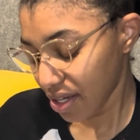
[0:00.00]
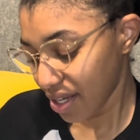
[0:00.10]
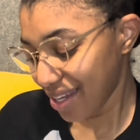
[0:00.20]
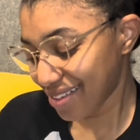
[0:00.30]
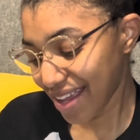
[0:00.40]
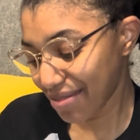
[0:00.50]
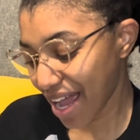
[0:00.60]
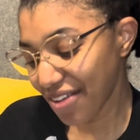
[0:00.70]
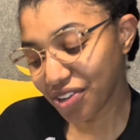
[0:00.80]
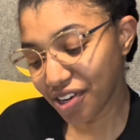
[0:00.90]
is named
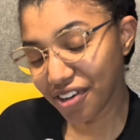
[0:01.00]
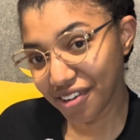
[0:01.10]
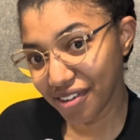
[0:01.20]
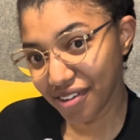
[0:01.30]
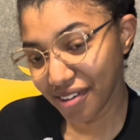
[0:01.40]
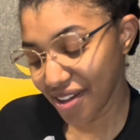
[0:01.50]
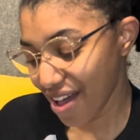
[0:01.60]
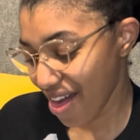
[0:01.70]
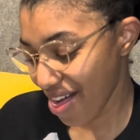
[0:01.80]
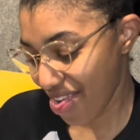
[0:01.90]
after
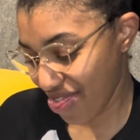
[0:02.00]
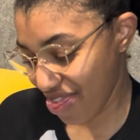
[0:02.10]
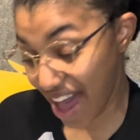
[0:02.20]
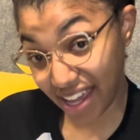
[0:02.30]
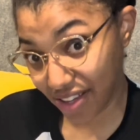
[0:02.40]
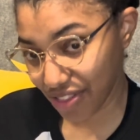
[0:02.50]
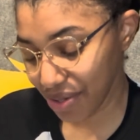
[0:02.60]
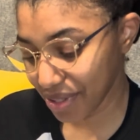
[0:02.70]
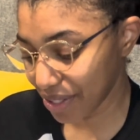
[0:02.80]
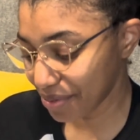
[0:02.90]
that
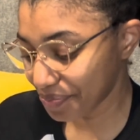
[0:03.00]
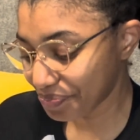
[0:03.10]
Cthulhu,